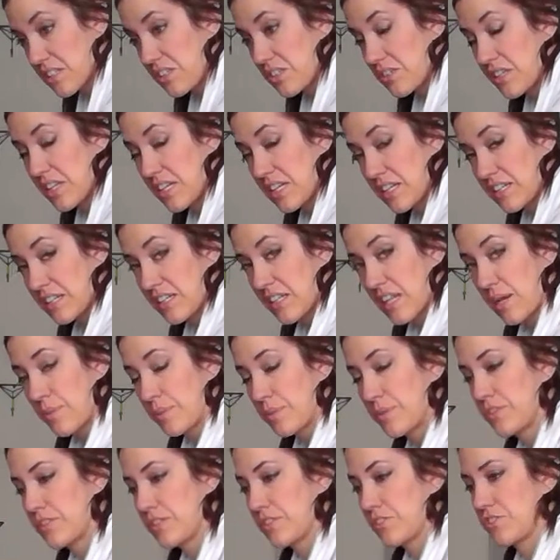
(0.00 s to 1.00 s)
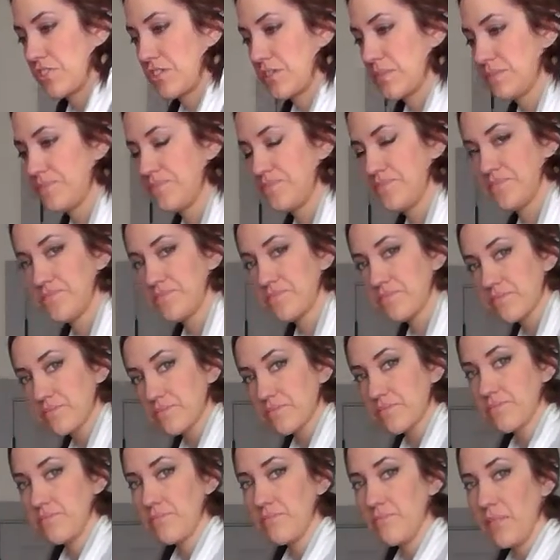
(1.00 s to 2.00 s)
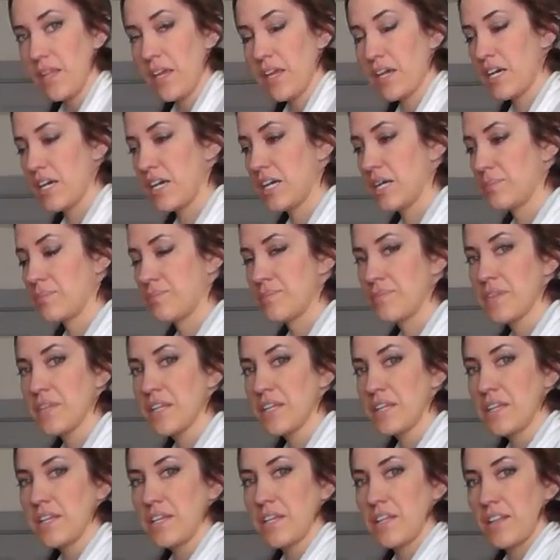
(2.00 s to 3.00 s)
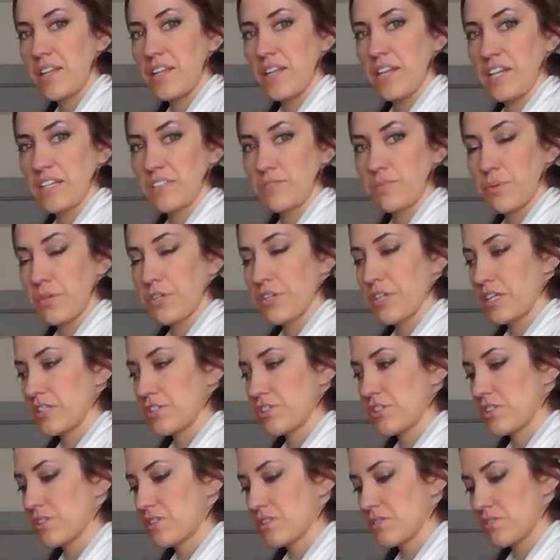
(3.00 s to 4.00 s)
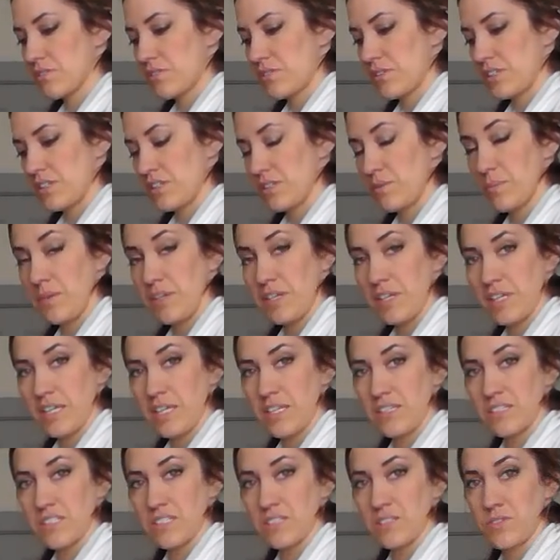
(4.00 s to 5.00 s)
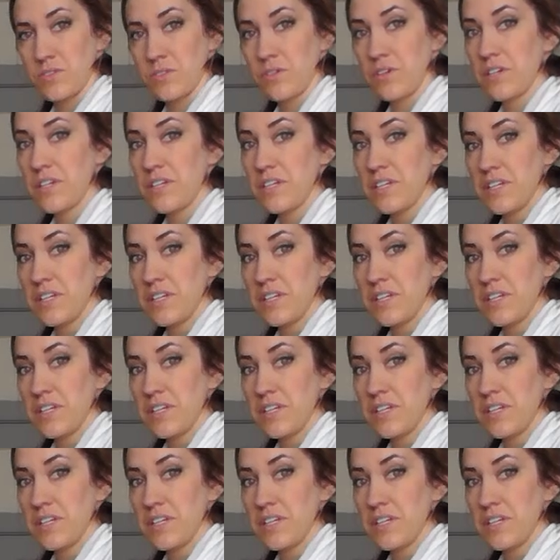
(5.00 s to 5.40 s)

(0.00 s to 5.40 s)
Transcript: that you get into that position. The next progression is going to be into